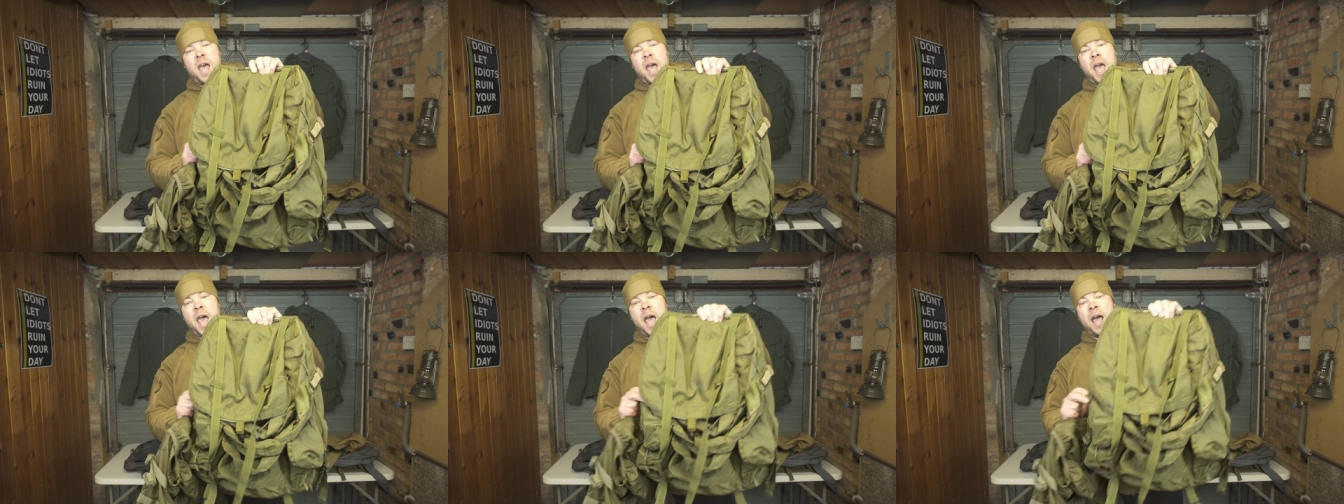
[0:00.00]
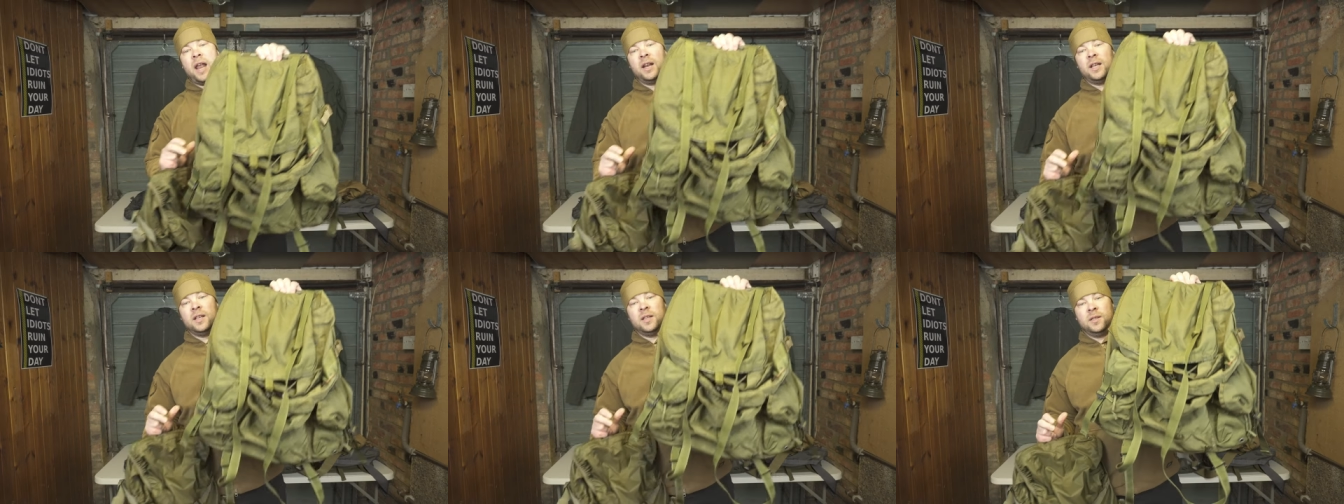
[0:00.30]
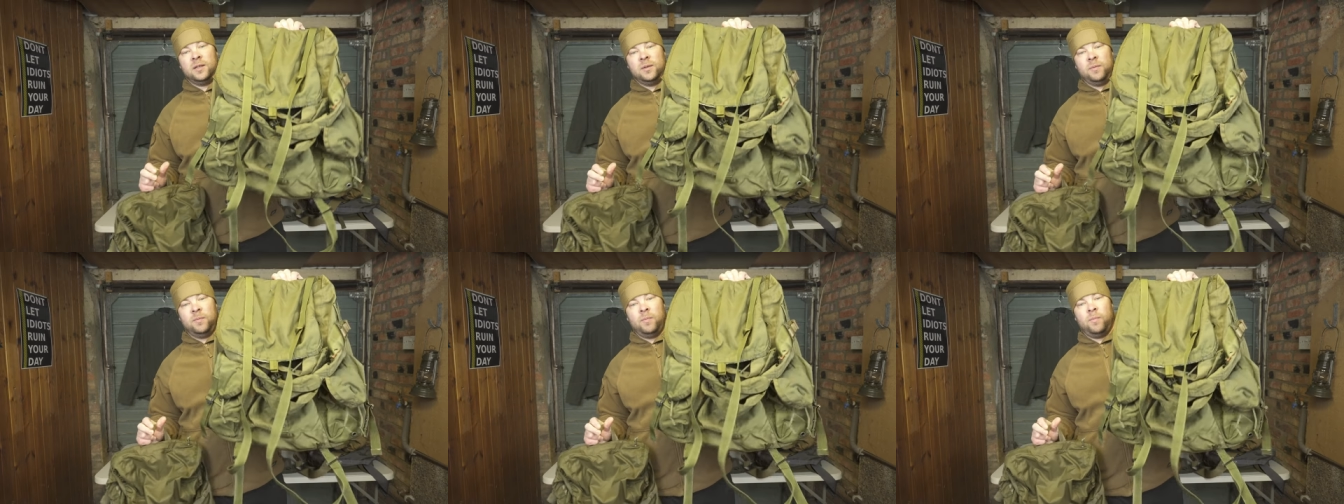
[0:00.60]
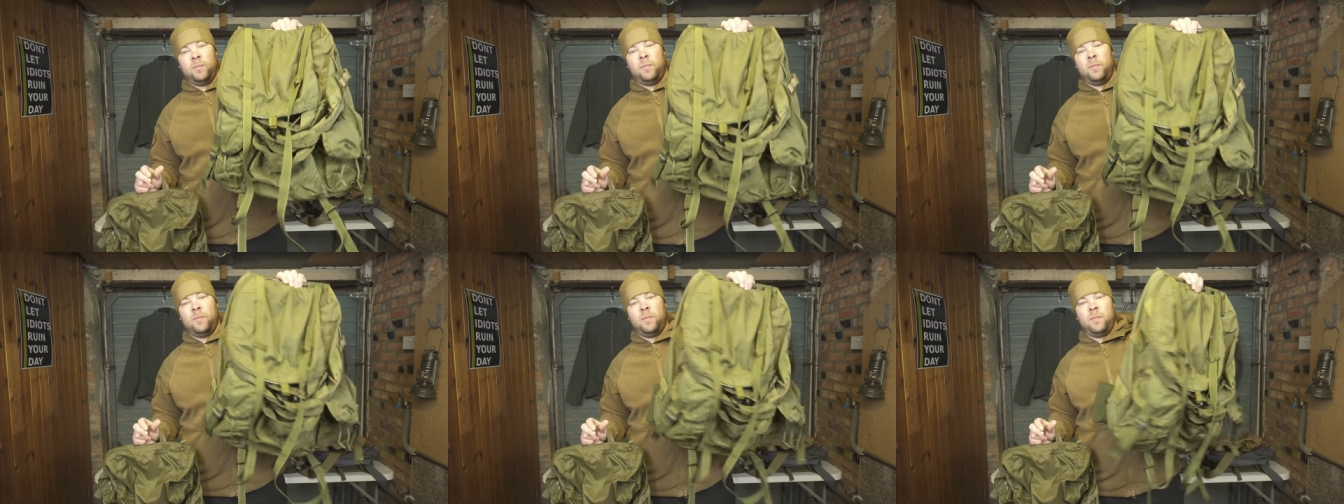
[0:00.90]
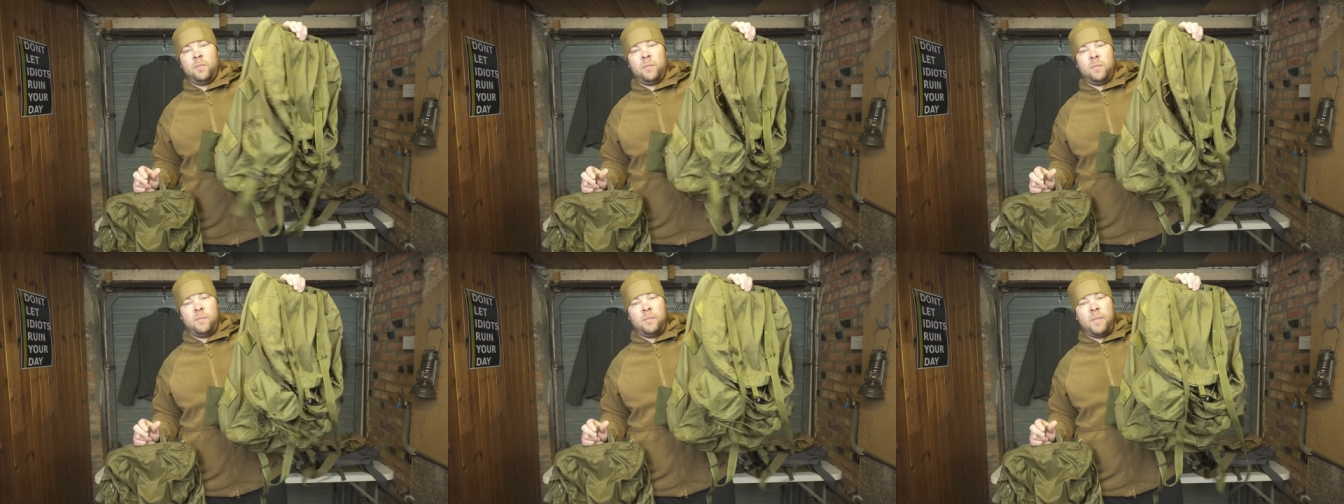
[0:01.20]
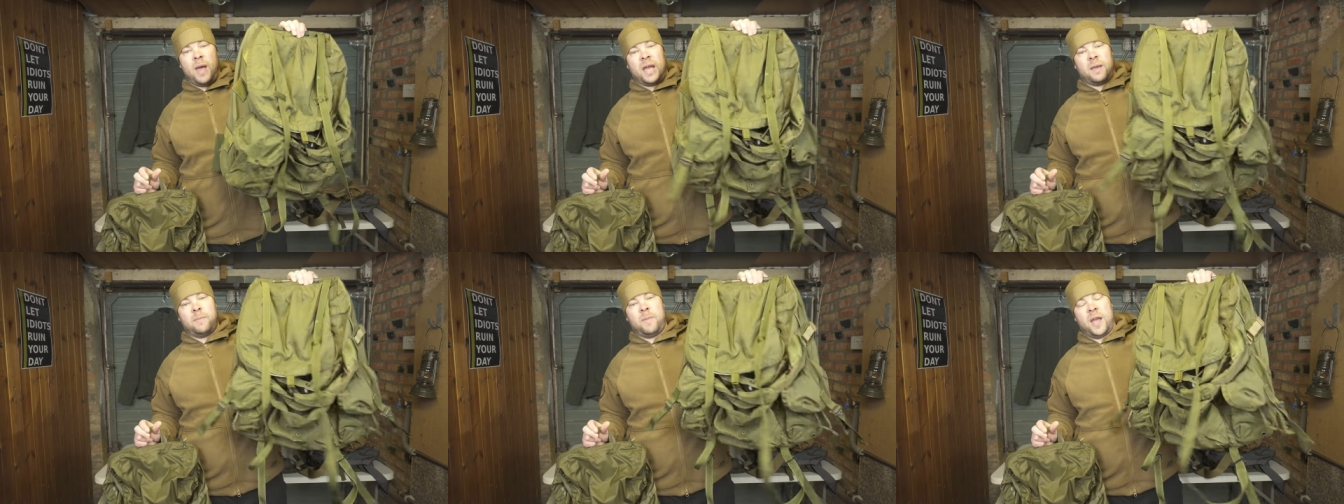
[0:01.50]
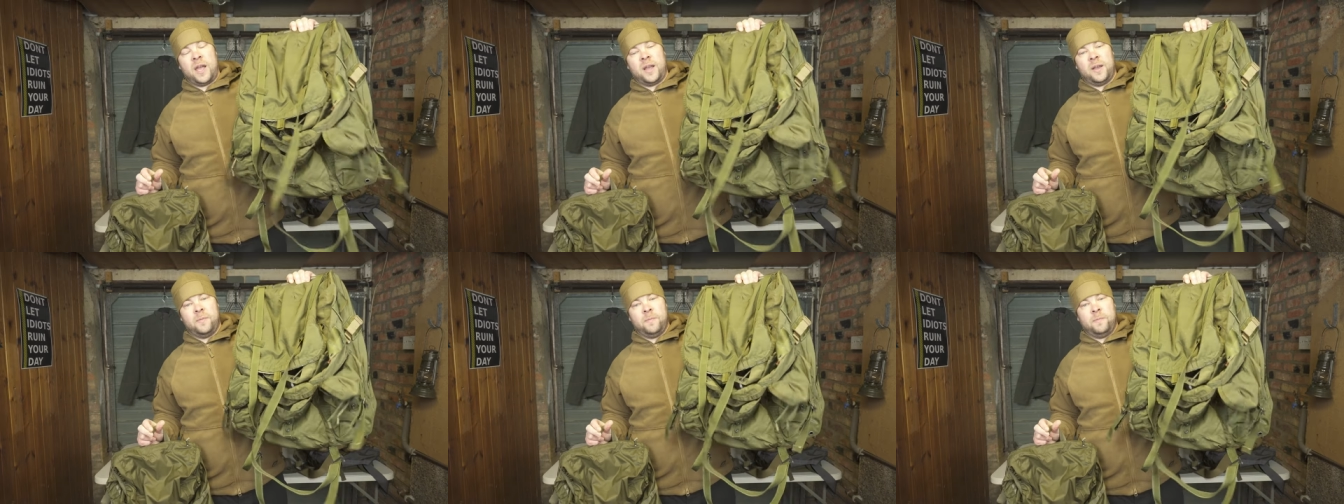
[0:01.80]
Alice backpack.